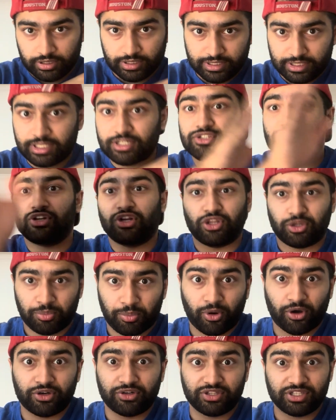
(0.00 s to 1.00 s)
There's another
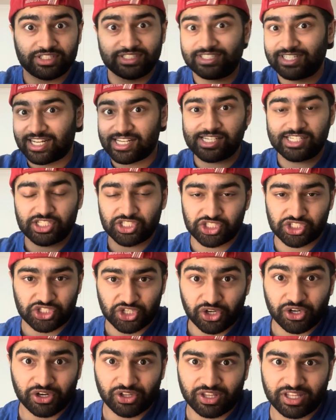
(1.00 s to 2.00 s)
part to this, not just
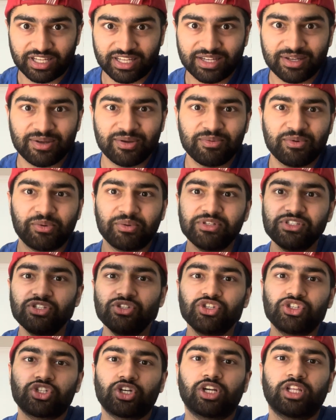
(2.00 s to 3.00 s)
journaling. But once you
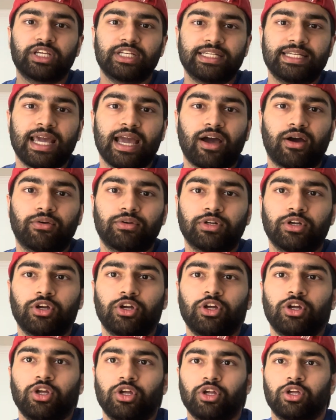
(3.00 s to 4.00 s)
journal it down,
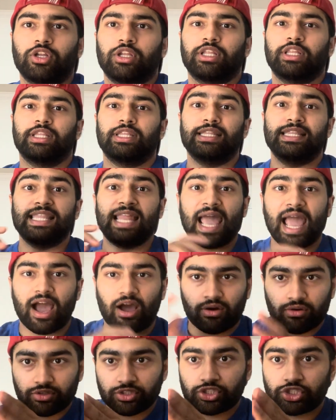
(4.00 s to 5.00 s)

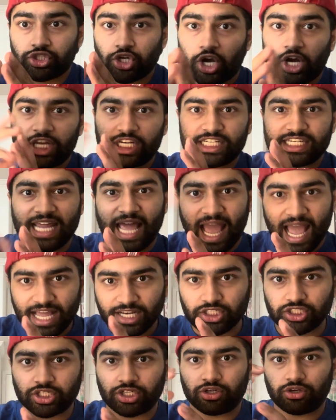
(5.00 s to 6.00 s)
now start
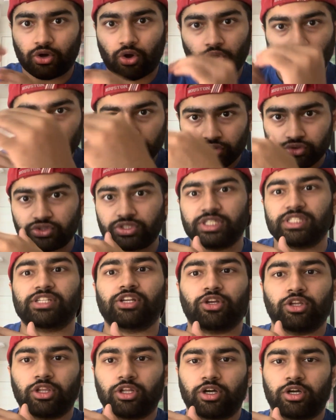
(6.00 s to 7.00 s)
attaching all those things that
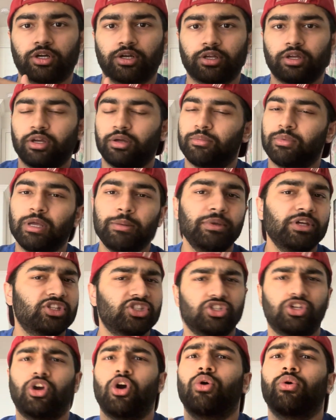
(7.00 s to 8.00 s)
you learned. Maybe it's
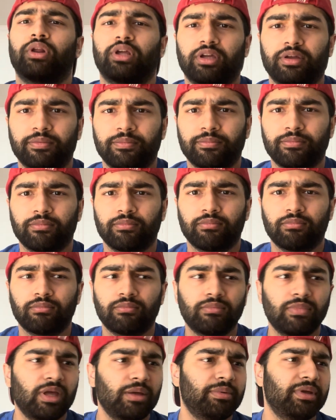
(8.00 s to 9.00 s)
coding.
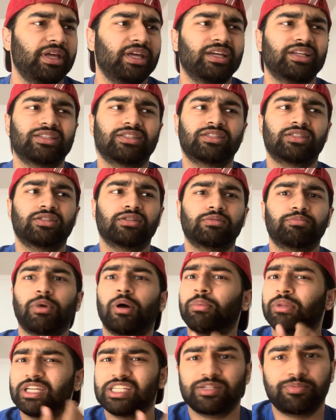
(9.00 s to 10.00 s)
Maybe it's
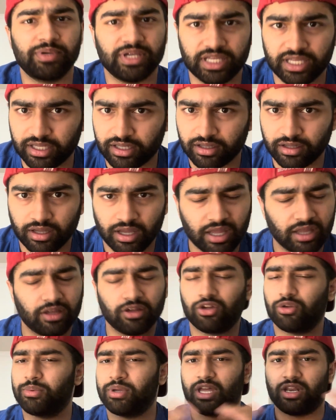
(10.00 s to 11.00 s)
public speaking. It
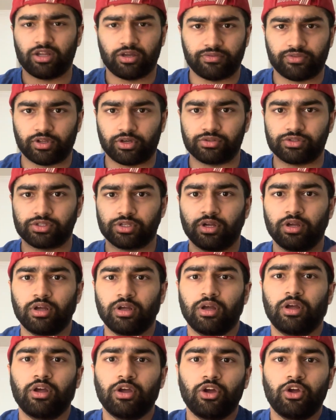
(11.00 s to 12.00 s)
could be any of those.
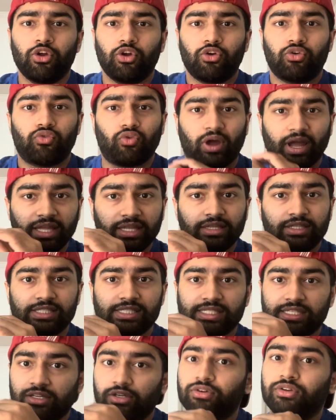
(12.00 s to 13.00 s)
Write the
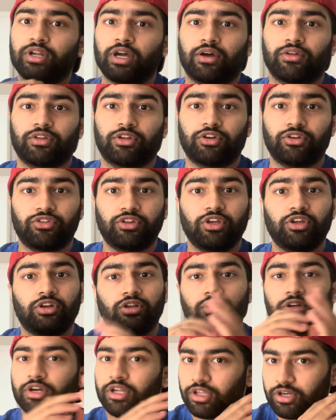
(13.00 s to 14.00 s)
skill down that you think you're
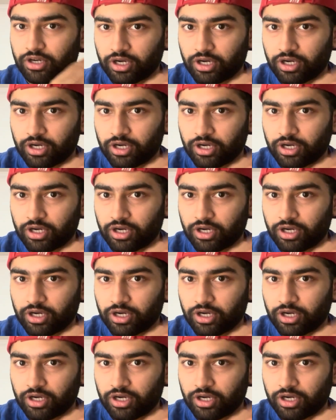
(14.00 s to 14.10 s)
learning in your